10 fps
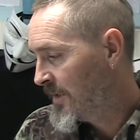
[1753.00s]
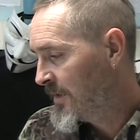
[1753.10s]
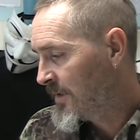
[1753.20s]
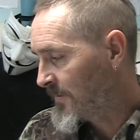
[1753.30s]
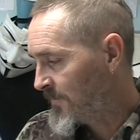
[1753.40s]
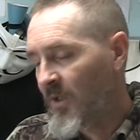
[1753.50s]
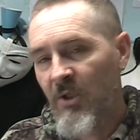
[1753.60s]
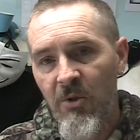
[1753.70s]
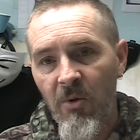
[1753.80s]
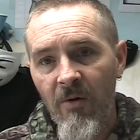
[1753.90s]
to
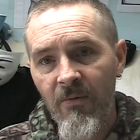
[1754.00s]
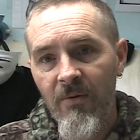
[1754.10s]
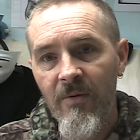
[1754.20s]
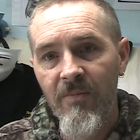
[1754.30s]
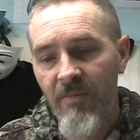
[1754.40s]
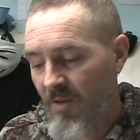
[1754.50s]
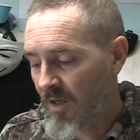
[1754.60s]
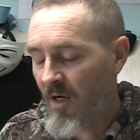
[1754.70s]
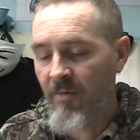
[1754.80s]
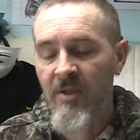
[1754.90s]
finish off,
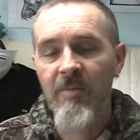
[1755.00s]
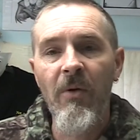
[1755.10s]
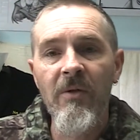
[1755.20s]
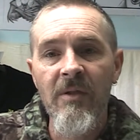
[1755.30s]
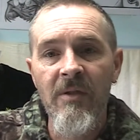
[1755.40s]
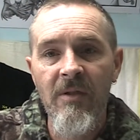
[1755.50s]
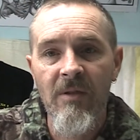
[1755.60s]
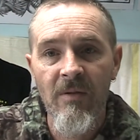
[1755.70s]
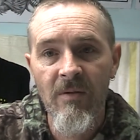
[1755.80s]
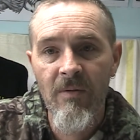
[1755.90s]
I responded
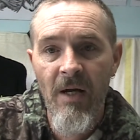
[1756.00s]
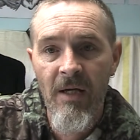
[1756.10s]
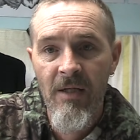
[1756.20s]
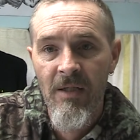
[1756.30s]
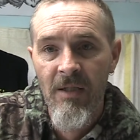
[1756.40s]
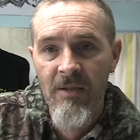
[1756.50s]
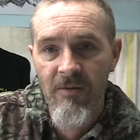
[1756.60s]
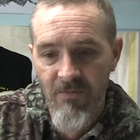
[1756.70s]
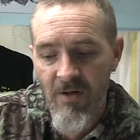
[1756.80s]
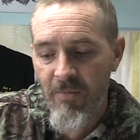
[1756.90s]
to
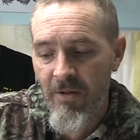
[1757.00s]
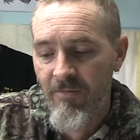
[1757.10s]
Phillipa.